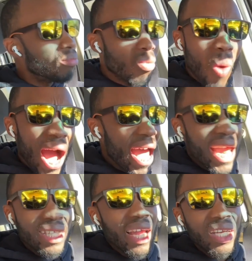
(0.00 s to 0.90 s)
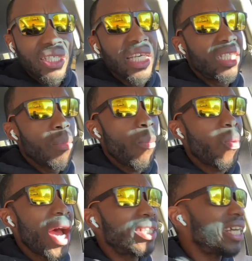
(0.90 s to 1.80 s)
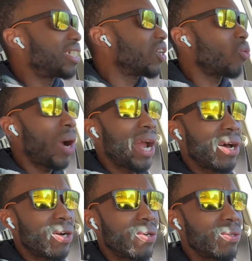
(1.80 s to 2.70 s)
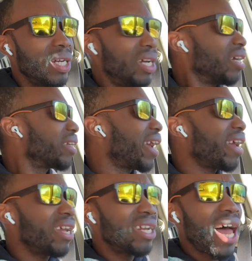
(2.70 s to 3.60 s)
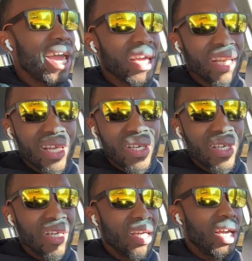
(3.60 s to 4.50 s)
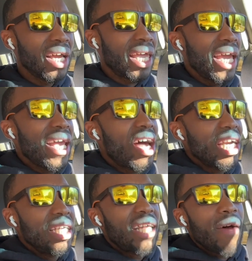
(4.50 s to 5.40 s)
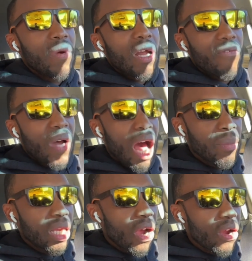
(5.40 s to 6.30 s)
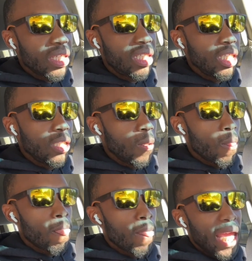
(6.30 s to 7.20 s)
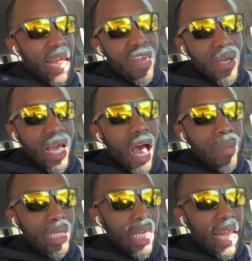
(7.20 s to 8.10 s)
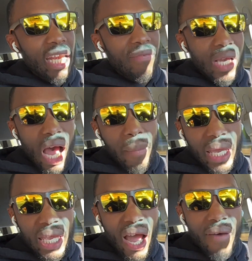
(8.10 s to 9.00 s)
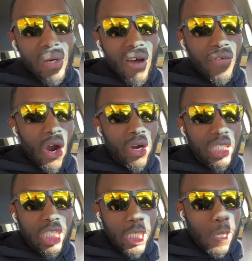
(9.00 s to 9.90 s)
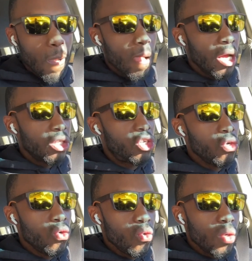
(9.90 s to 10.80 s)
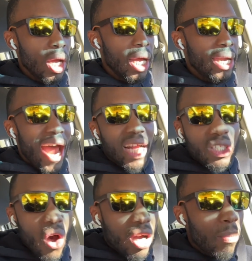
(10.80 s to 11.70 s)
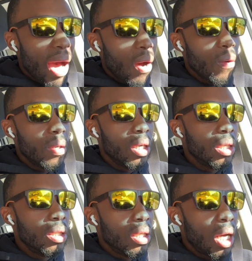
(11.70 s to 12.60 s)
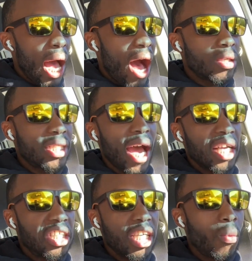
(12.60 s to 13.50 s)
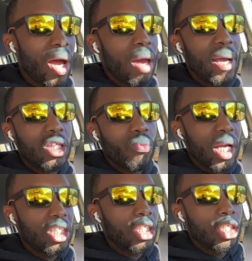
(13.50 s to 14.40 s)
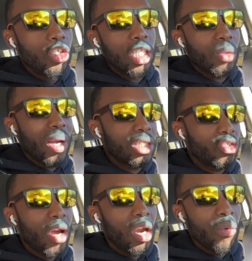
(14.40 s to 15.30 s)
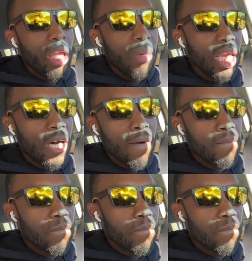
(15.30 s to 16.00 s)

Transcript: Why ain't there a system or process around that like can y'all at least have enough common courtesy? It ain't even common. It ain't even common. Can y'all have enough courtesy to not talk about outside shit while I'm at the register? You at the register trying to ring me up?